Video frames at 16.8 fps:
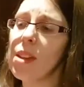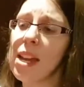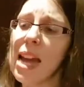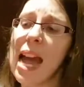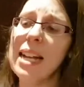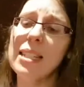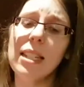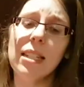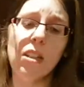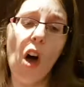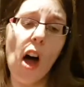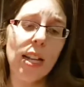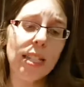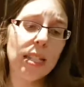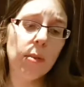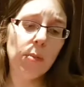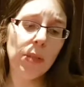It has this
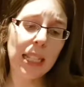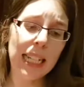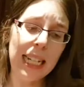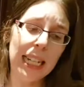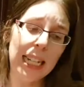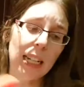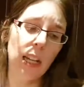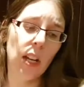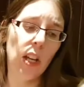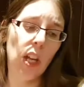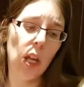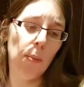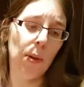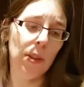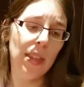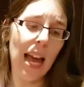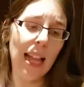awesome lid.
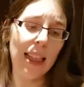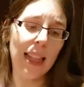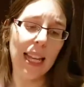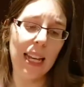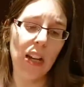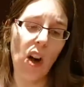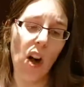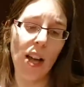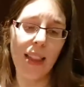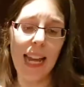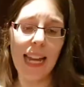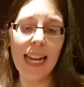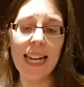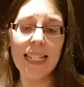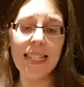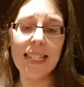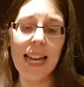Put that lid on,
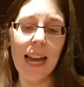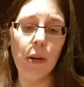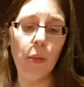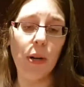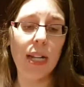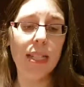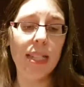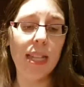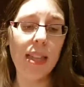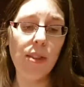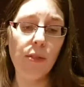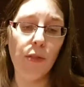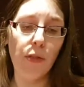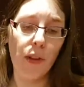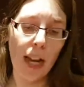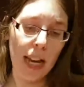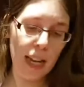like I said, when it's in the
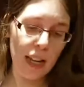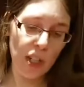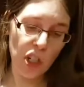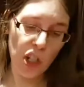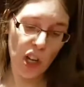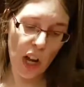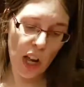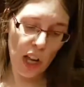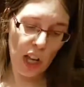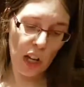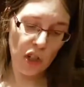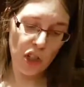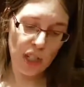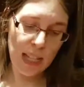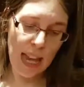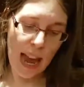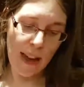fridge, you
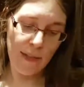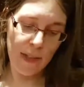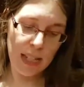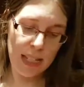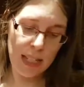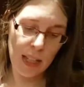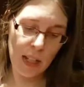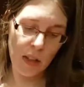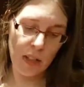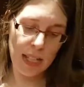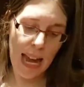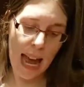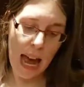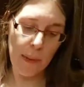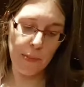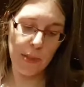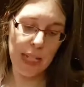just have this little
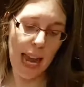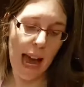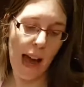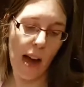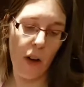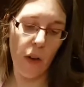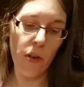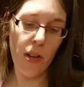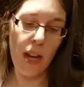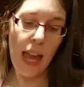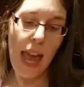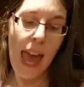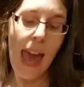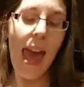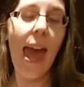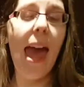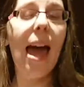tab down.
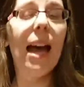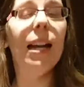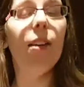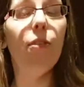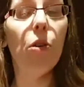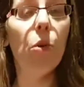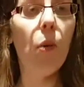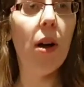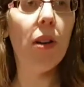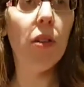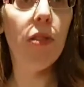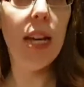And if you want to